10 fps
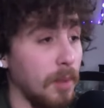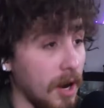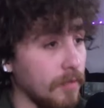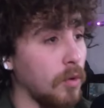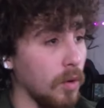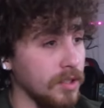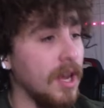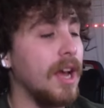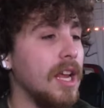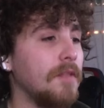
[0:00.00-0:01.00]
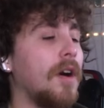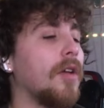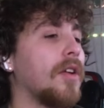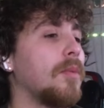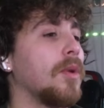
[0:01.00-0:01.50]
But of course, he
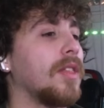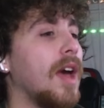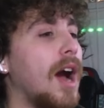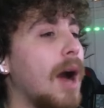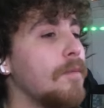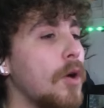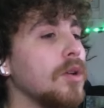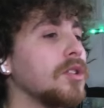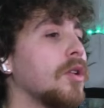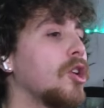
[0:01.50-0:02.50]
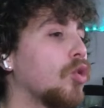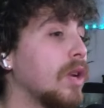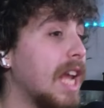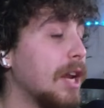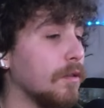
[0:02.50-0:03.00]
followed it up with, I'm focused on a
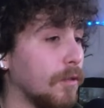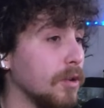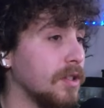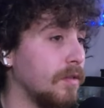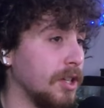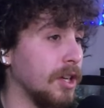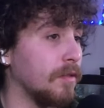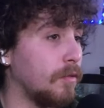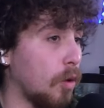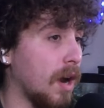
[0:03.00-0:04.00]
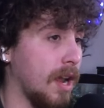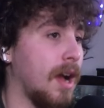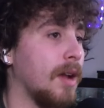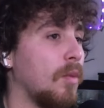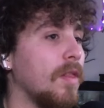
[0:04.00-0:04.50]
creator-first vision for
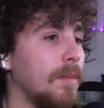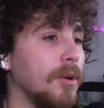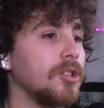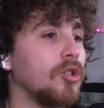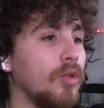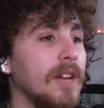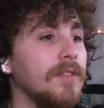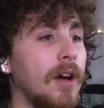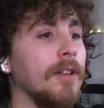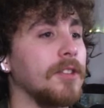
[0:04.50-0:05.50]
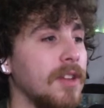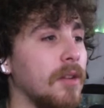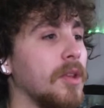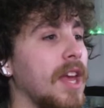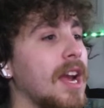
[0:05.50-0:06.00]
AI. One that puts creative talent at the center,
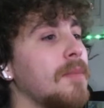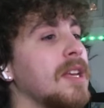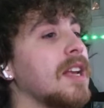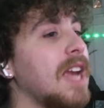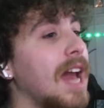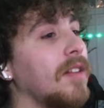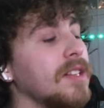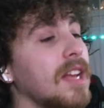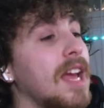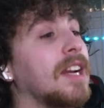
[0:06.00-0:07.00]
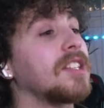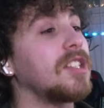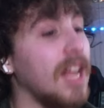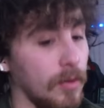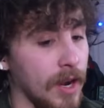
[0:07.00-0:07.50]
with AI being a catalyst and an
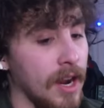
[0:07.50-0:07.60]
accelerant.